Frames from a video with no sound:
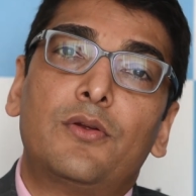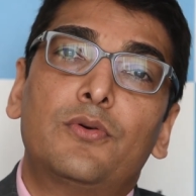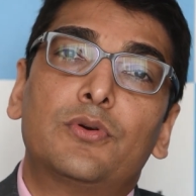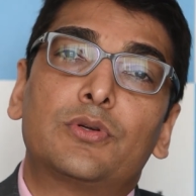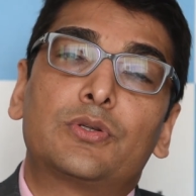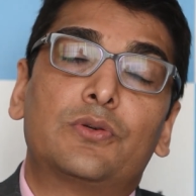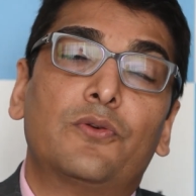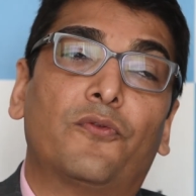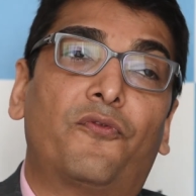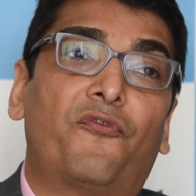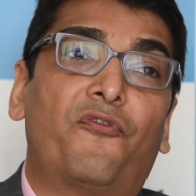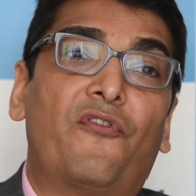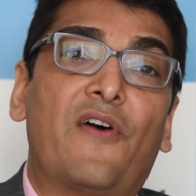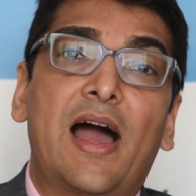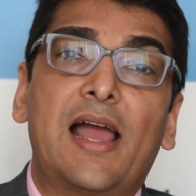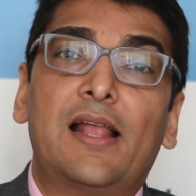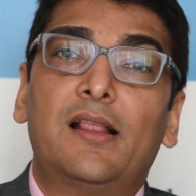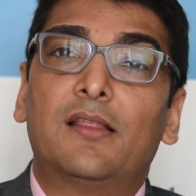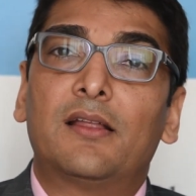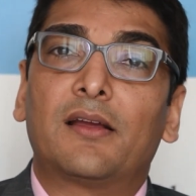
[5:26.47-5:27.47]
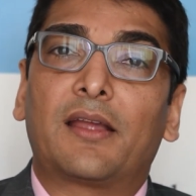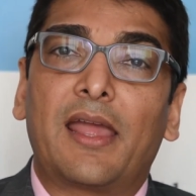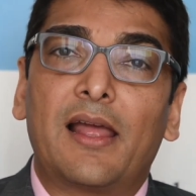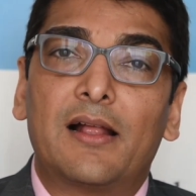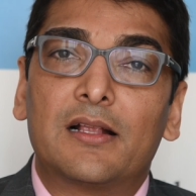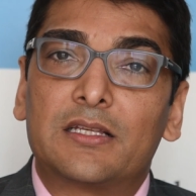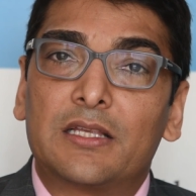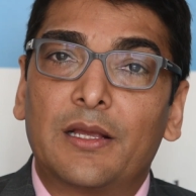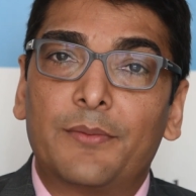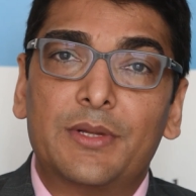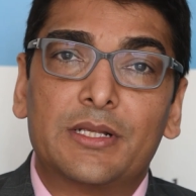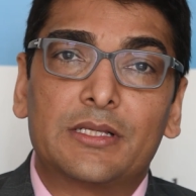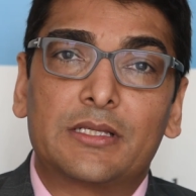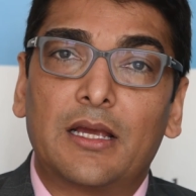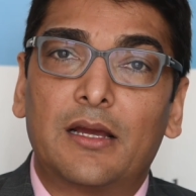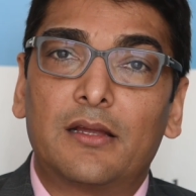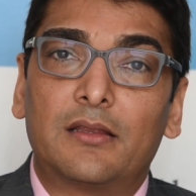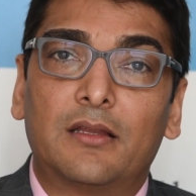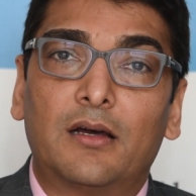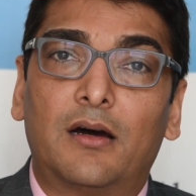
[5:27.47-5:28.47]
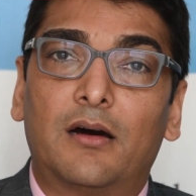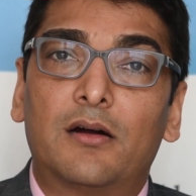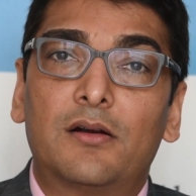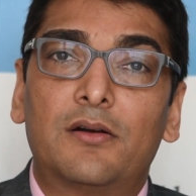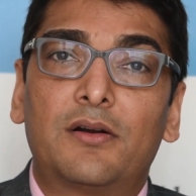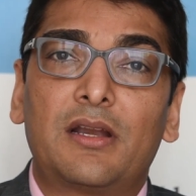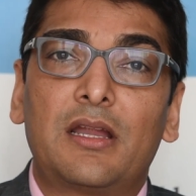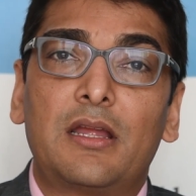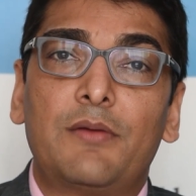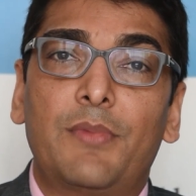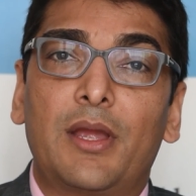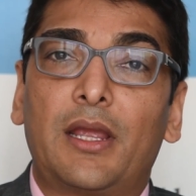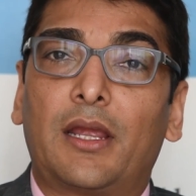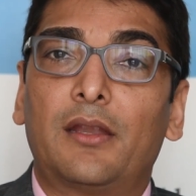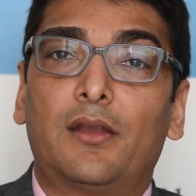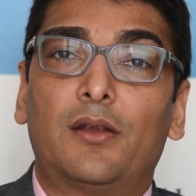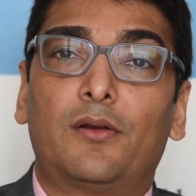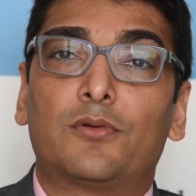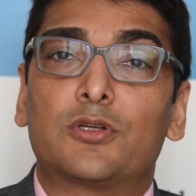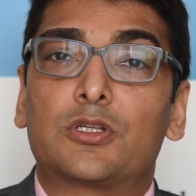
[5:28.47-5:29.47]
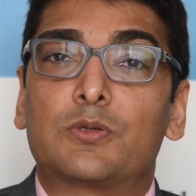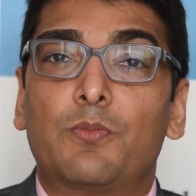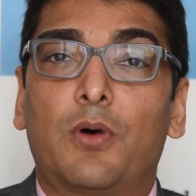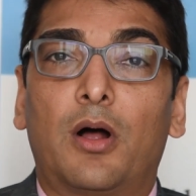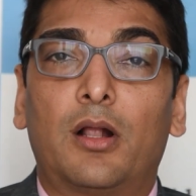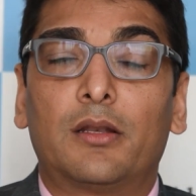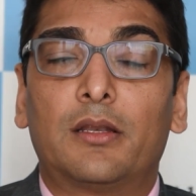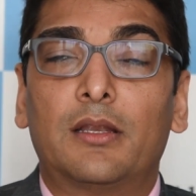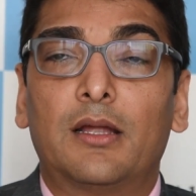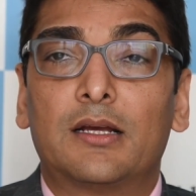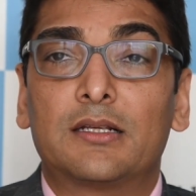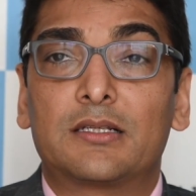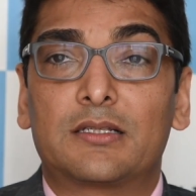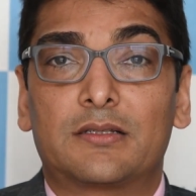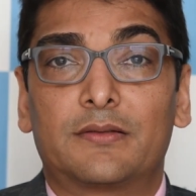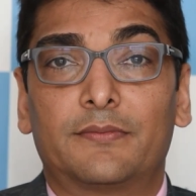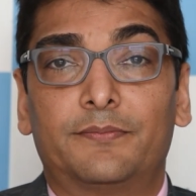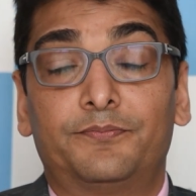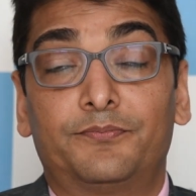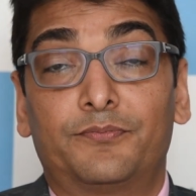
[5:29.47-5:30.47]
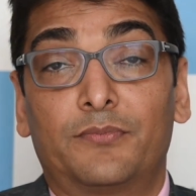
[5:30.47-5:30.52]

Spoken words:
use to file the calcium inside the artery, make it into small dust,